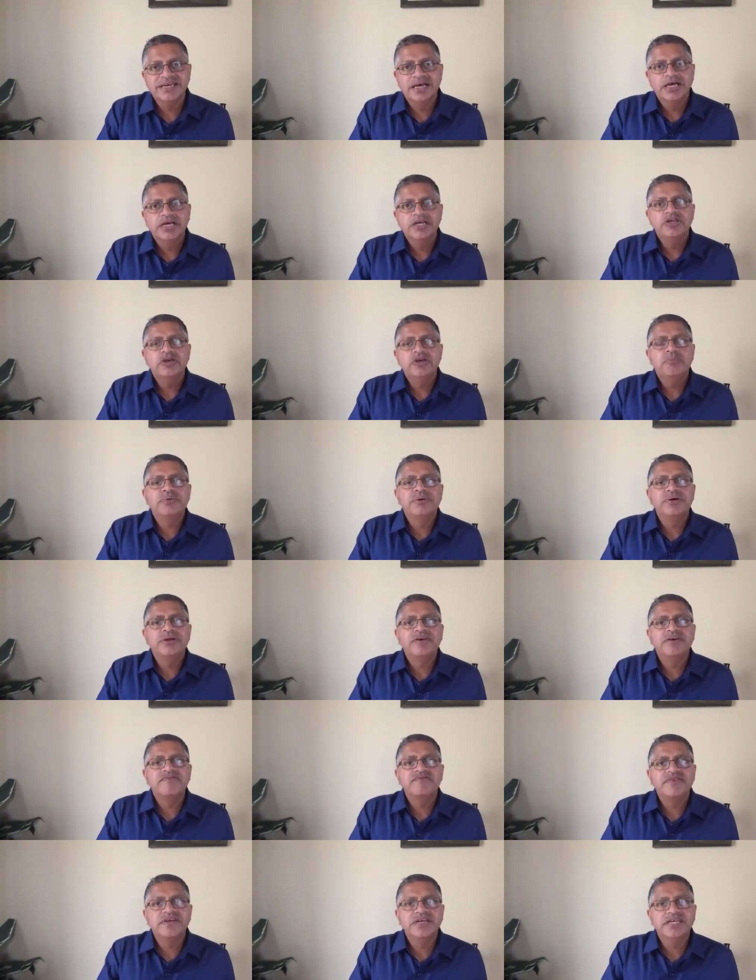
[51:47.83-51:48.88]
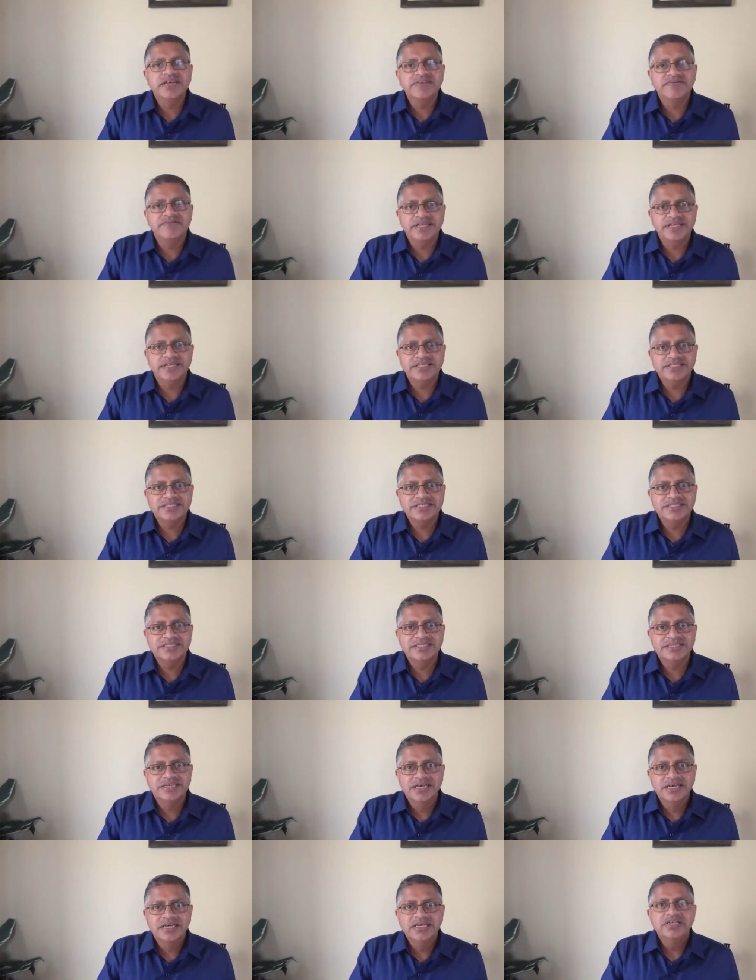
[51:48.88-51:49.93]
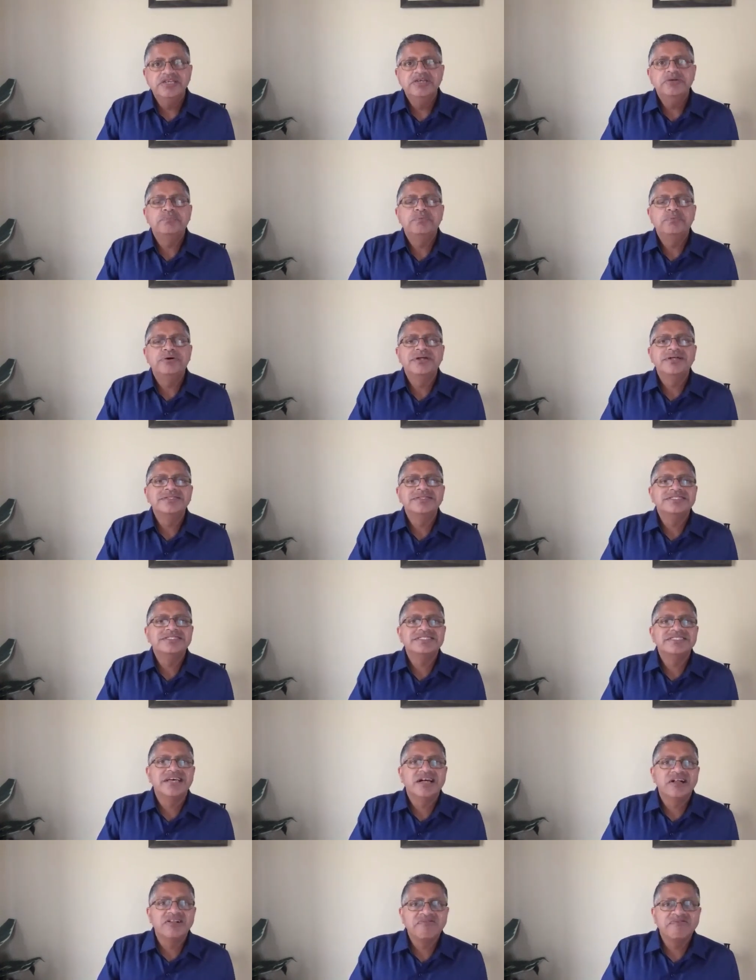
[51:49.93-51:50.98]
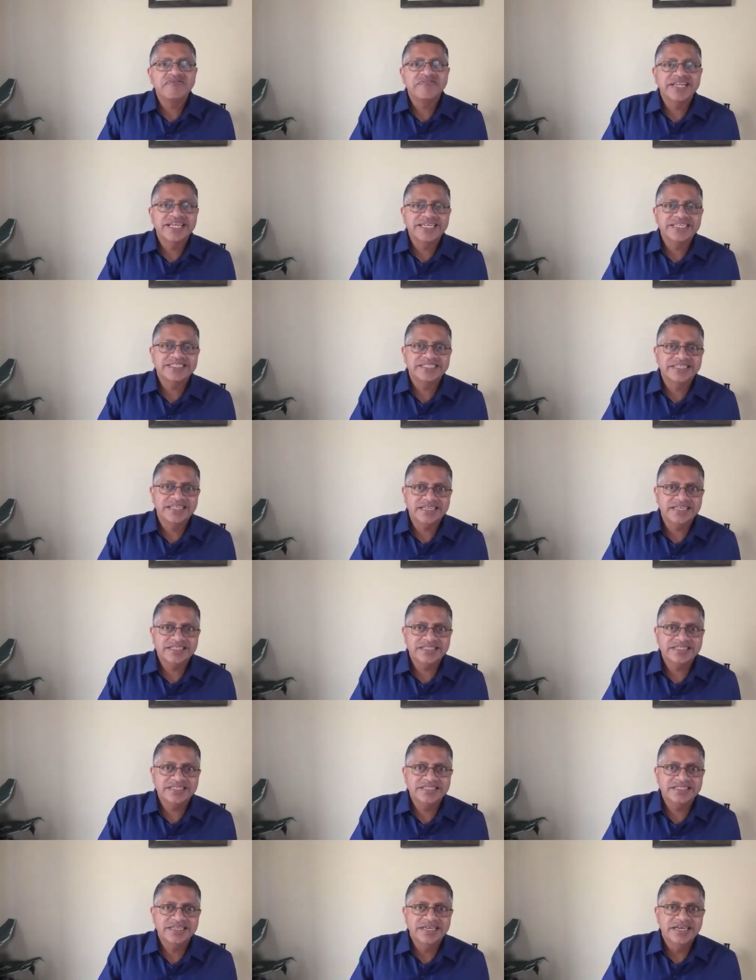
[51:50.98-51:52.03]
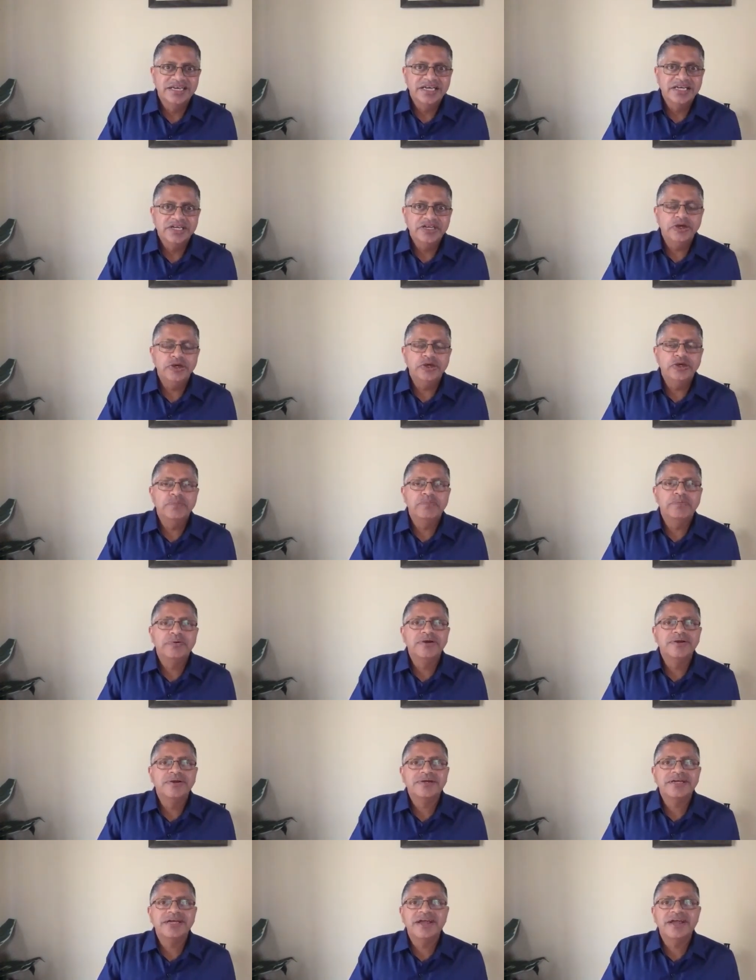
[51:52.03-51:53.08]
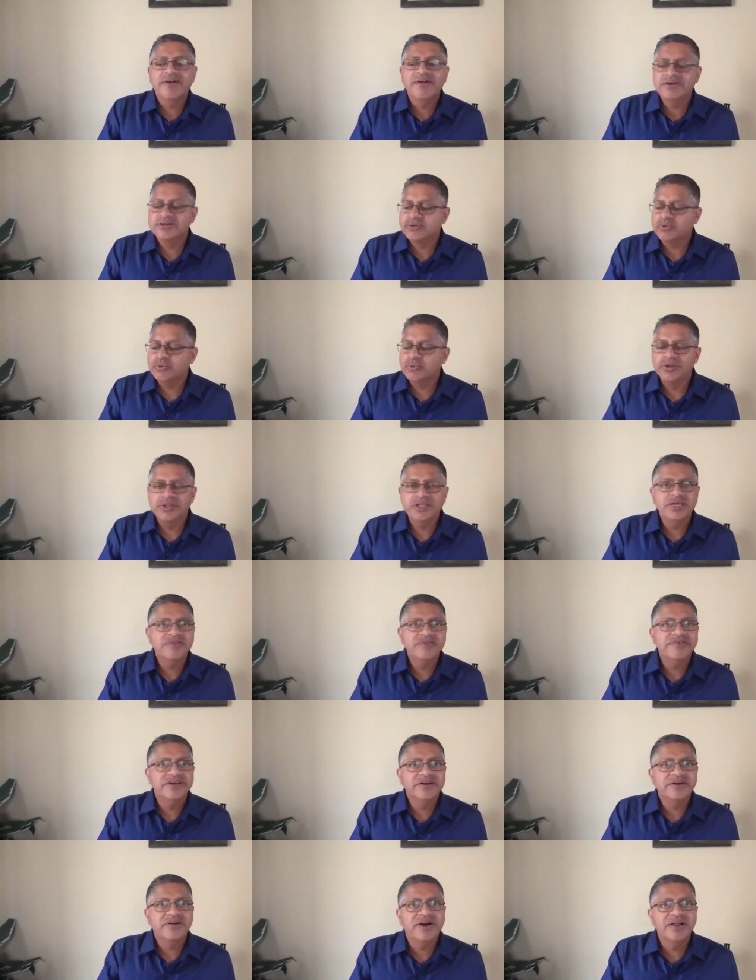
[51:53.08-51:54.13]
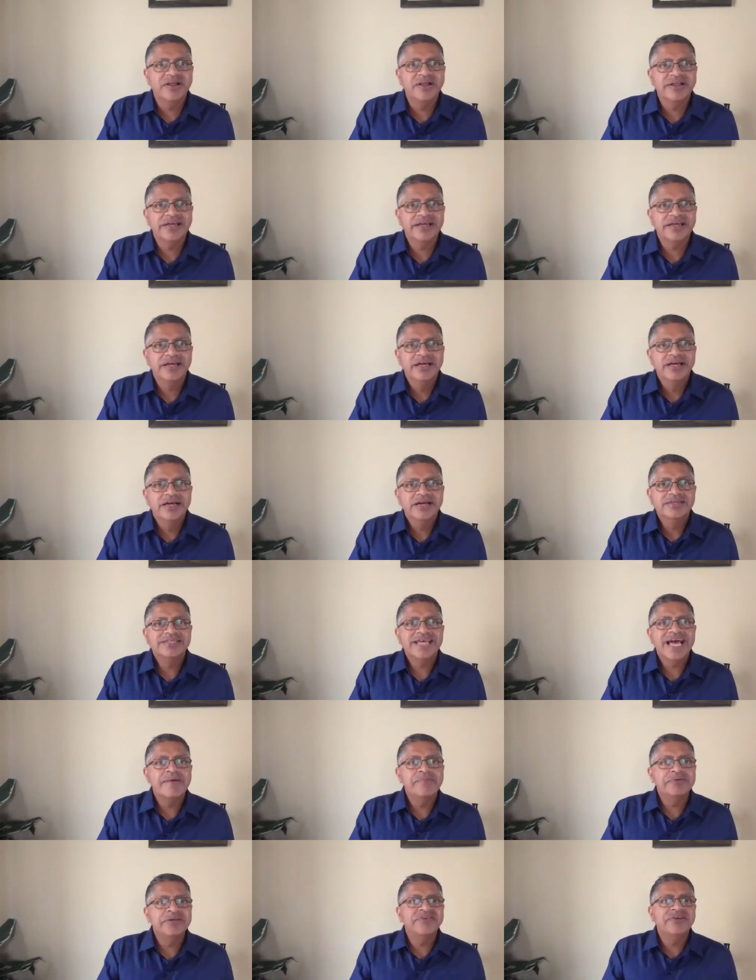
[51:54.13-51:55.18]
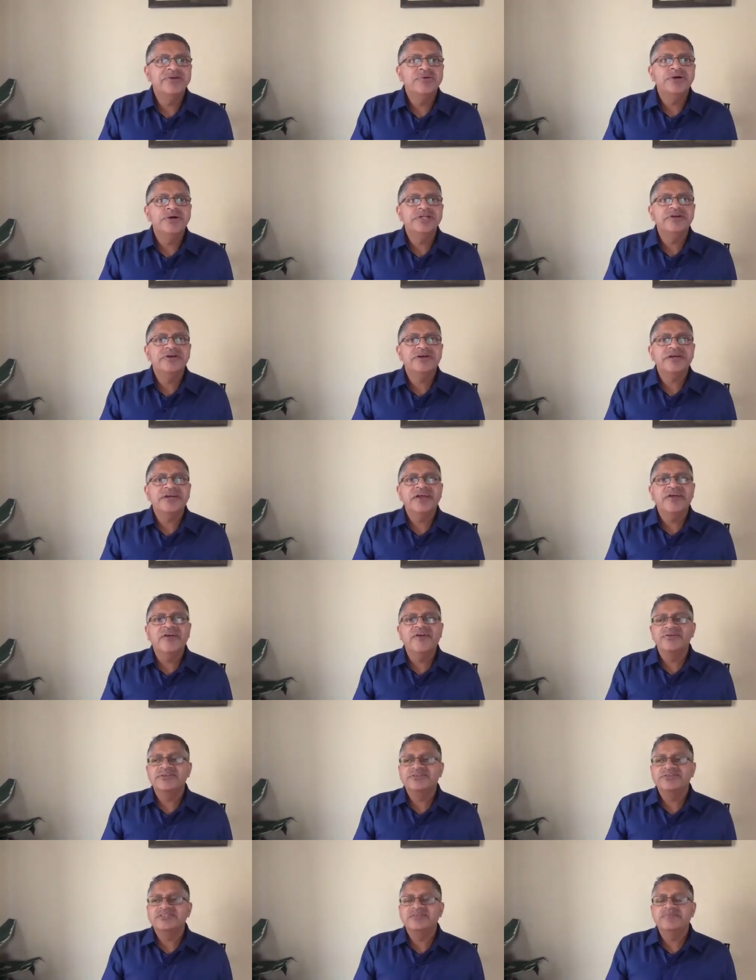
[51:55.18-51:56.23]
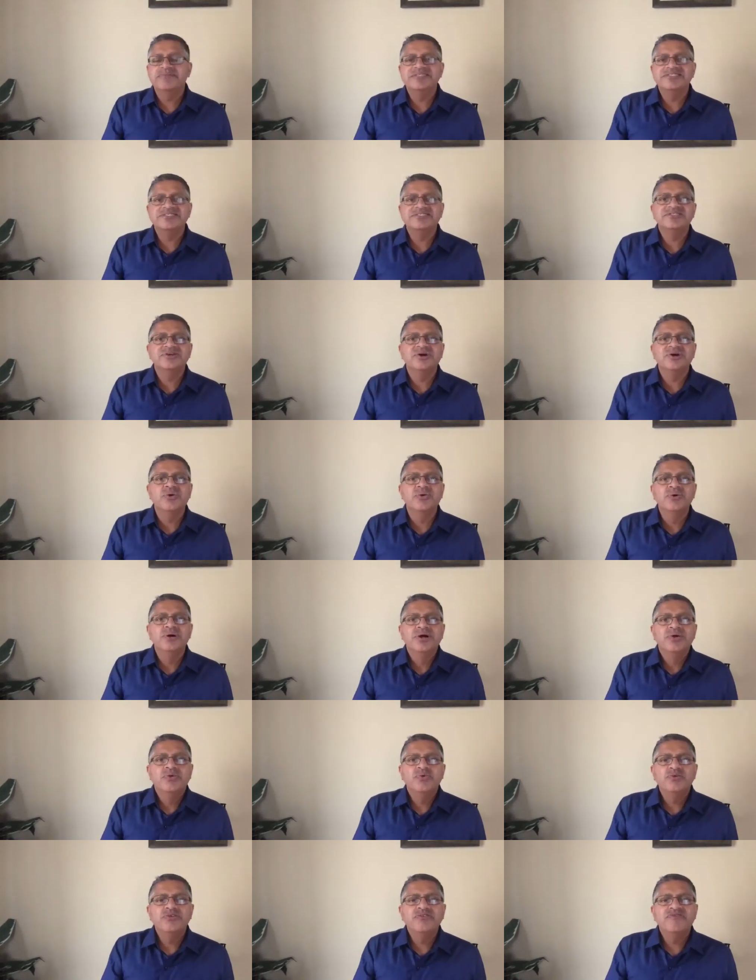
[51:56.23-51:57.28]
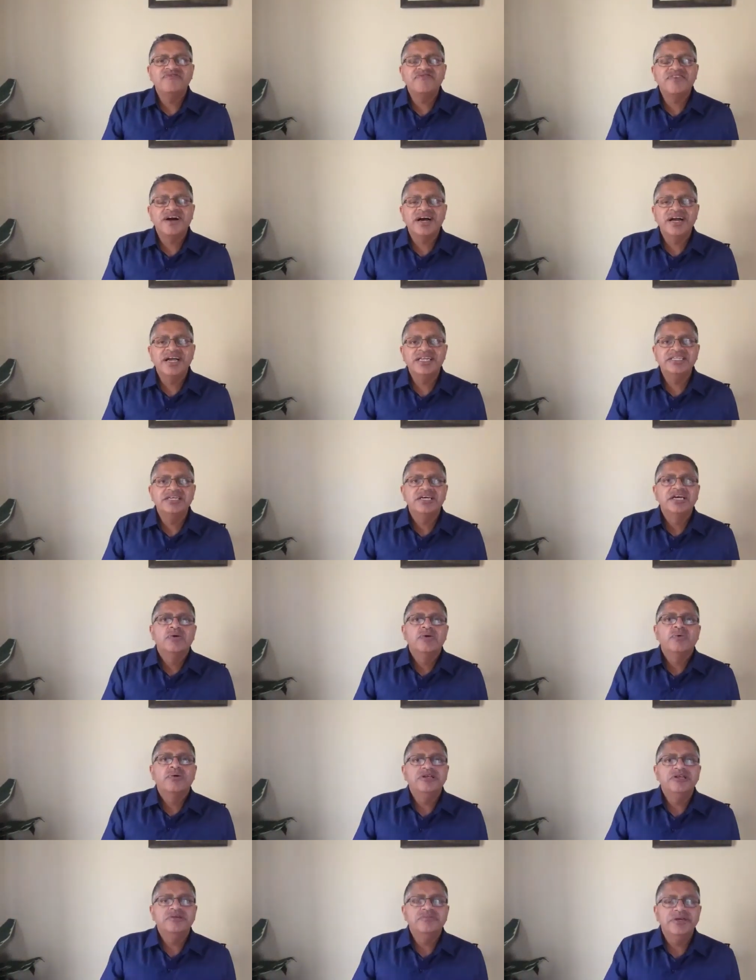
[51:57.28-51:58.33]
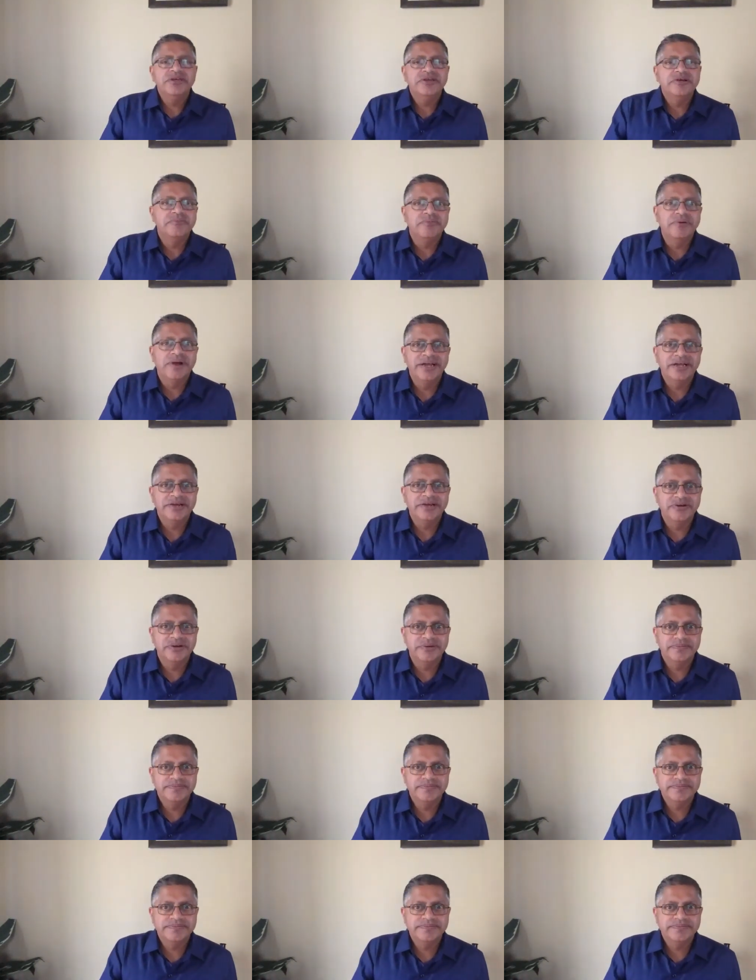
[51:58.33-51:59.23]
you put on forgiveness you put on mm-hmm. selflessness you, you put on character worthy of your calling because how many of you want your character to be so refined when you mm-hmm. meet the bridegroom